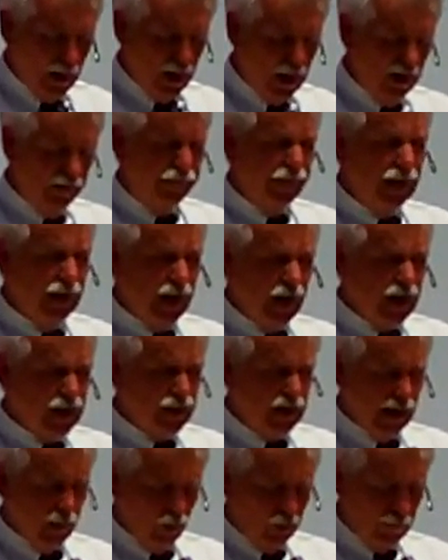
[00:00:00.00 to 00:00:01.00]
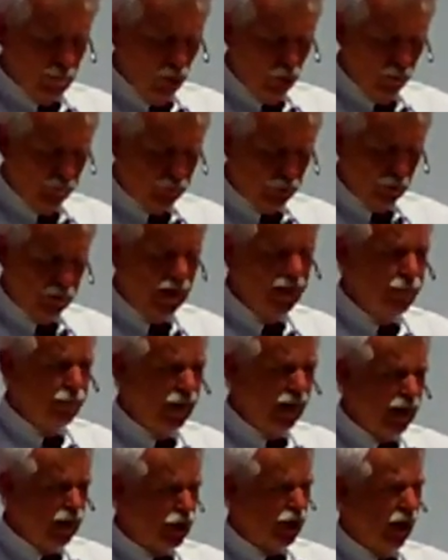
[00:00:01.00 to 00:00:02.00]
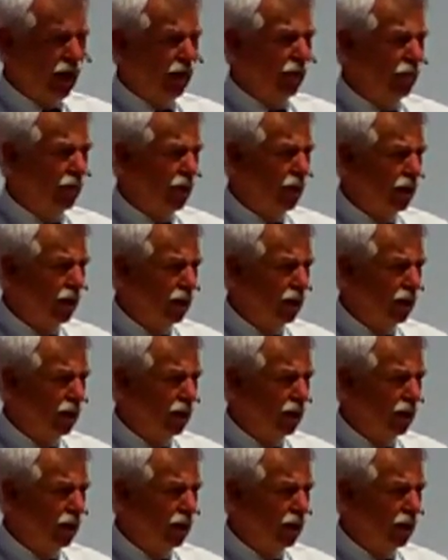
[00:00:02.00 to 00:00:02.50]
If he does, I would move to impeach him.